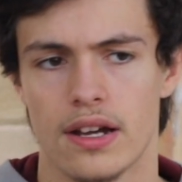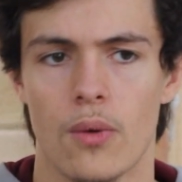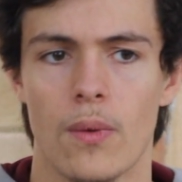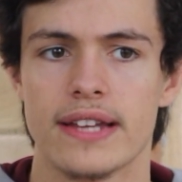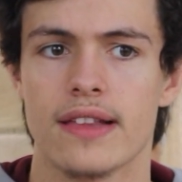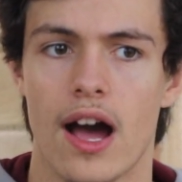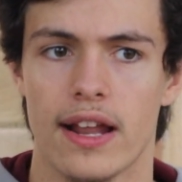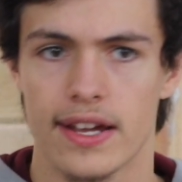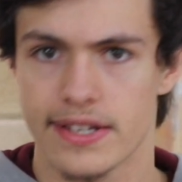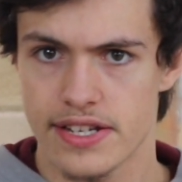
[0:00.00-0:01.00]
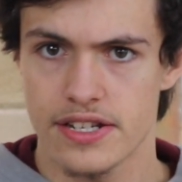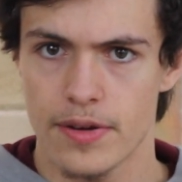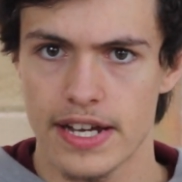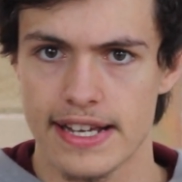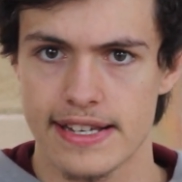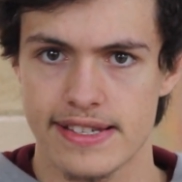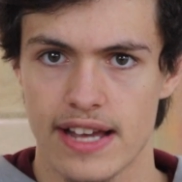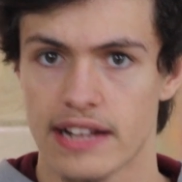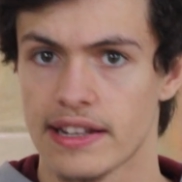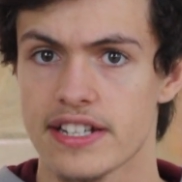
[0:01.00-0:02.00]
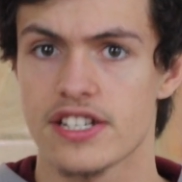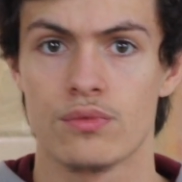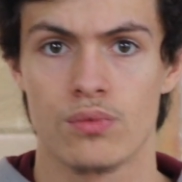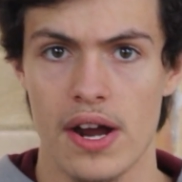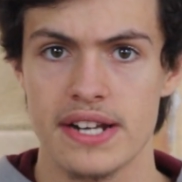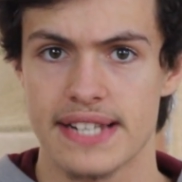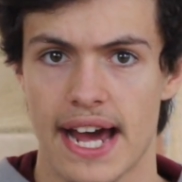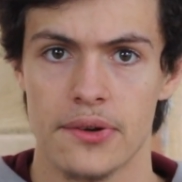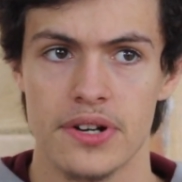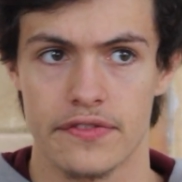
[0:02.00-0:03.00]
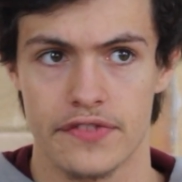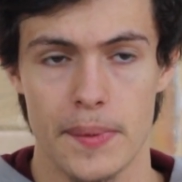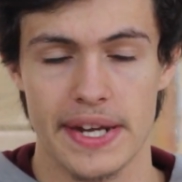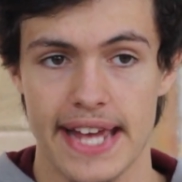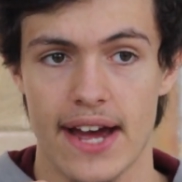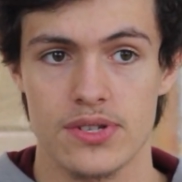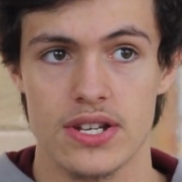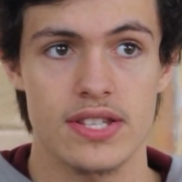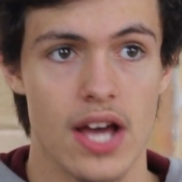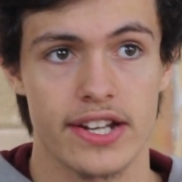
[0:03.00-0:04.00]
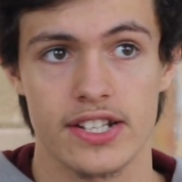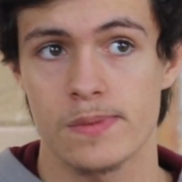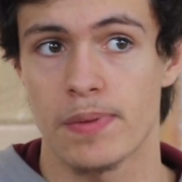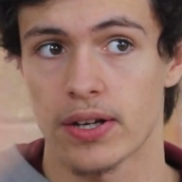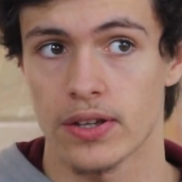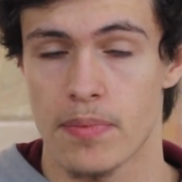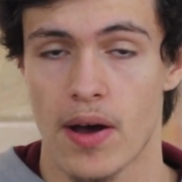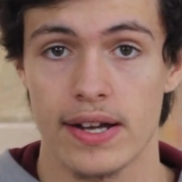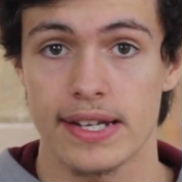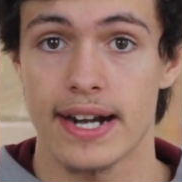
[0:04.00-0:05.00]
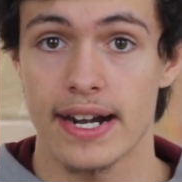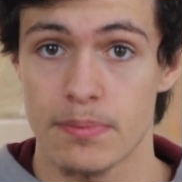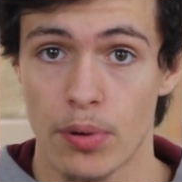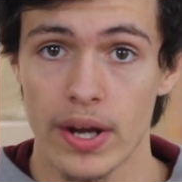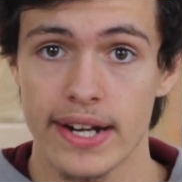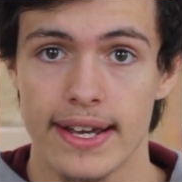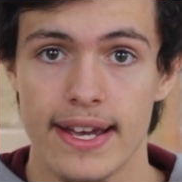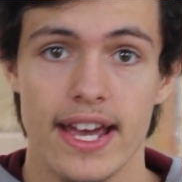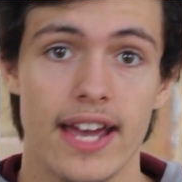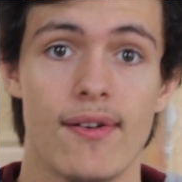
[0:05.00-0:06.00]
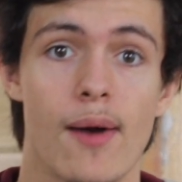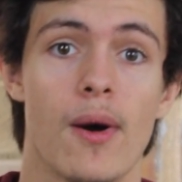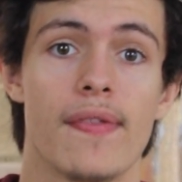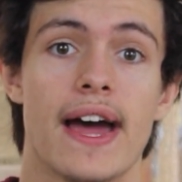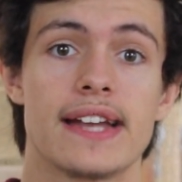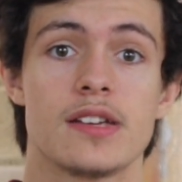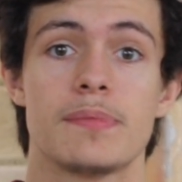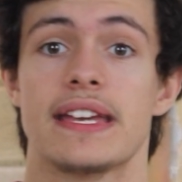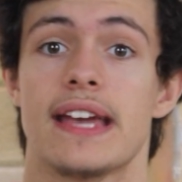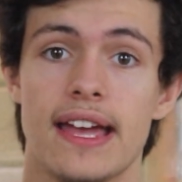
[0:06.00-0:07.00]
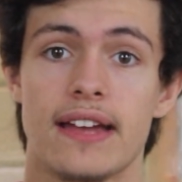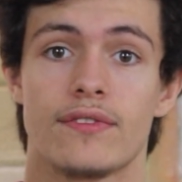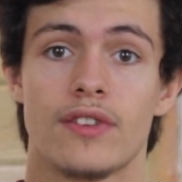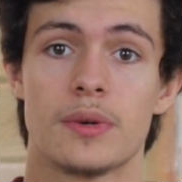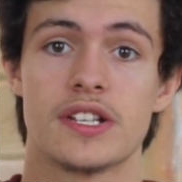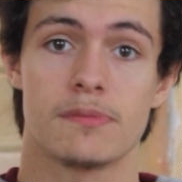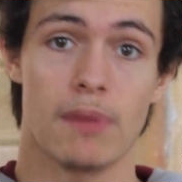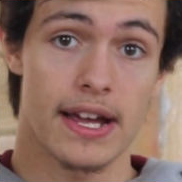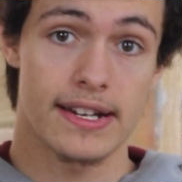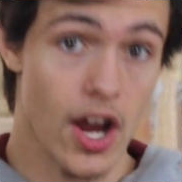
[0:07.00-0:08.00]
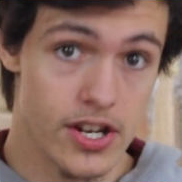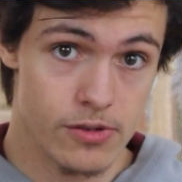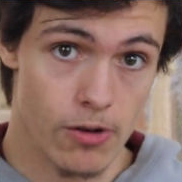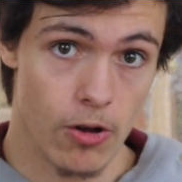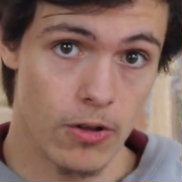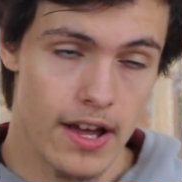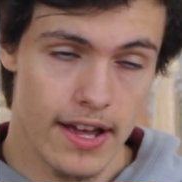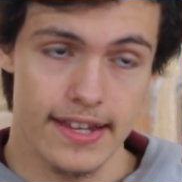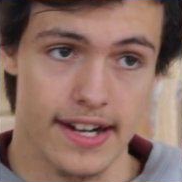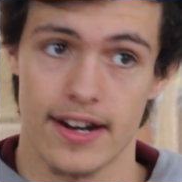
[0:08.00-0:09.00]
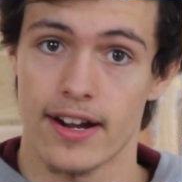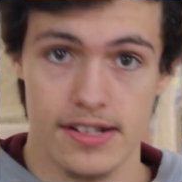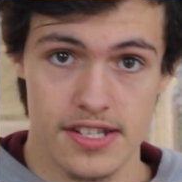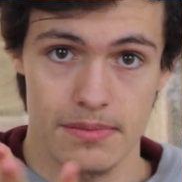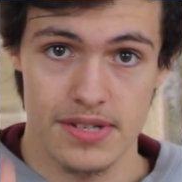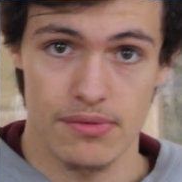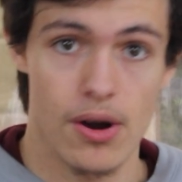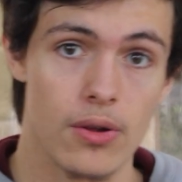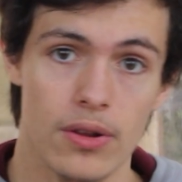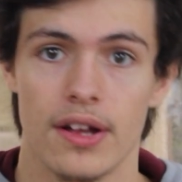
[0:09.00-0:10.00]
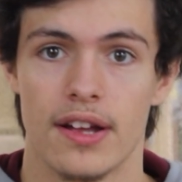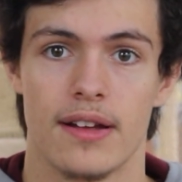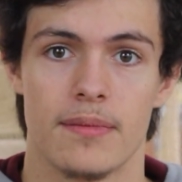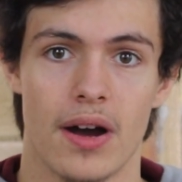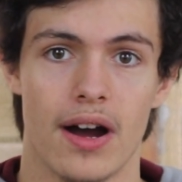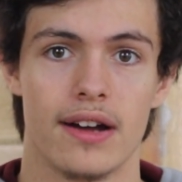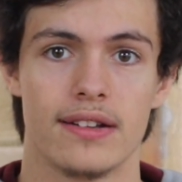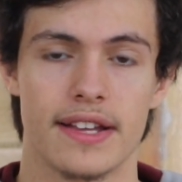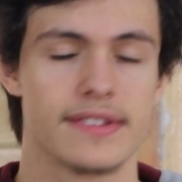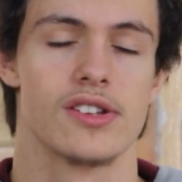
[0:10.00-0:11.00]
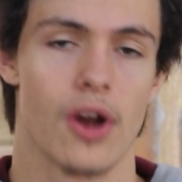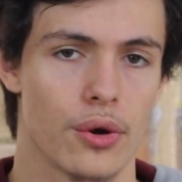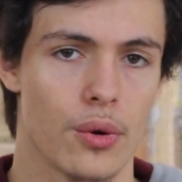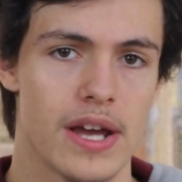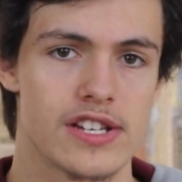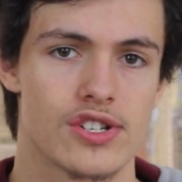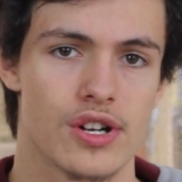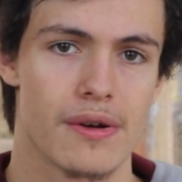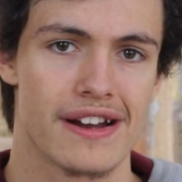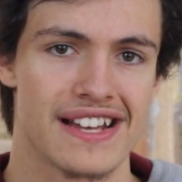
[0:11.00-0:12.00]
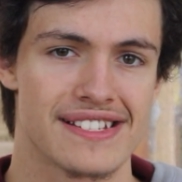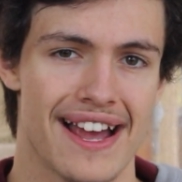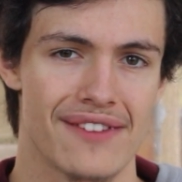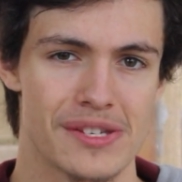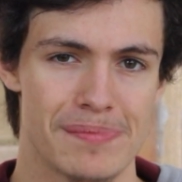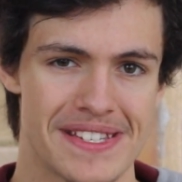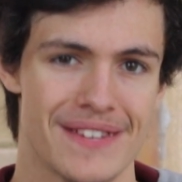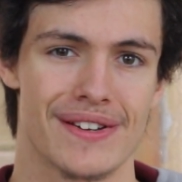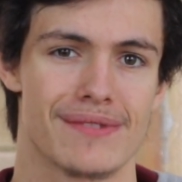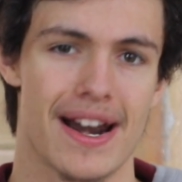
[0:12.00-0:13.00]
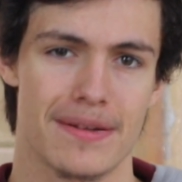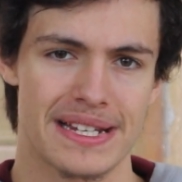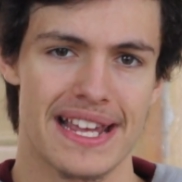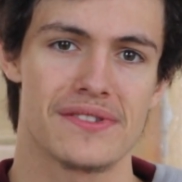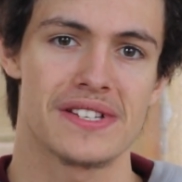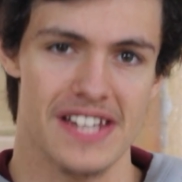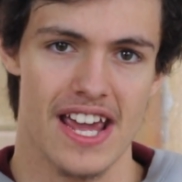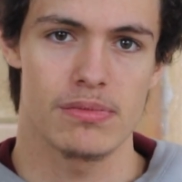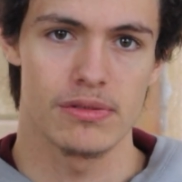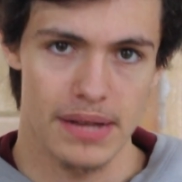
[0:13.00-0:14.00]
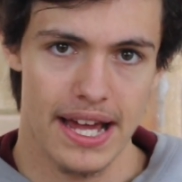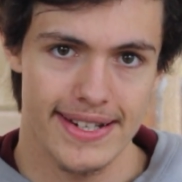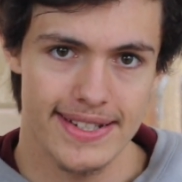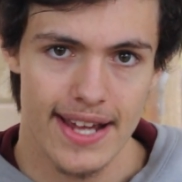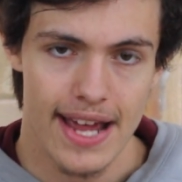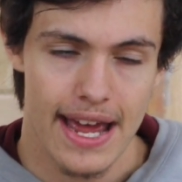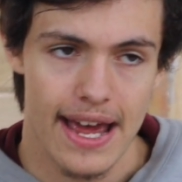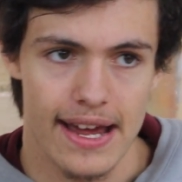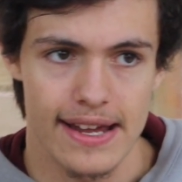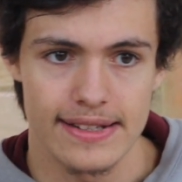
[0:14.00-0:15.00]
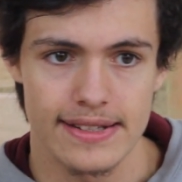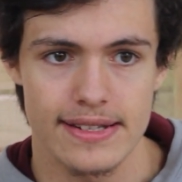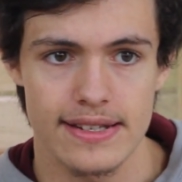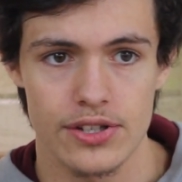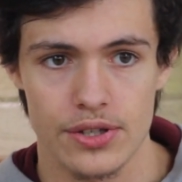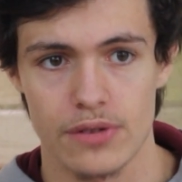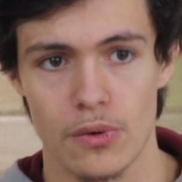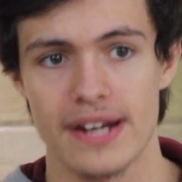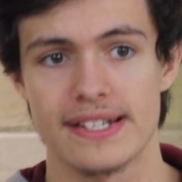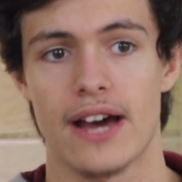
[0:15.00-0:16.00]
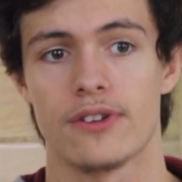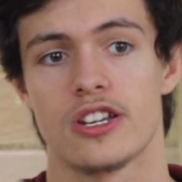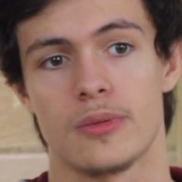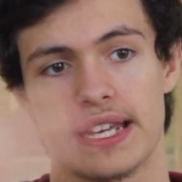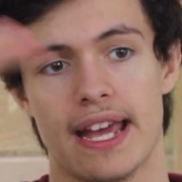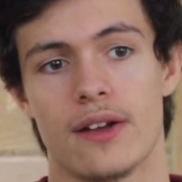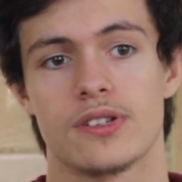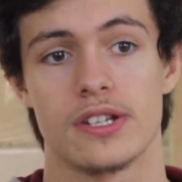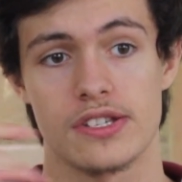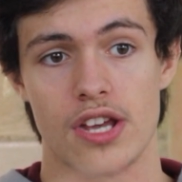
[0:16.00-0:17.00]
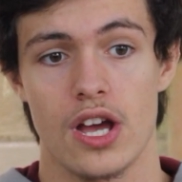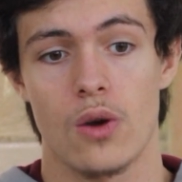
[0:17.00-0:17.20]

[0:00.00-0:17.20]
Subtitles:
A way that I like to do it is that I like to write down a few encounters that I could spring on the party at any point. If I want that to be influenced by a dice roll, then I ask them to roll, but it's not always true unless I have a specific random encounter table planned. And you can write down 2 encounters.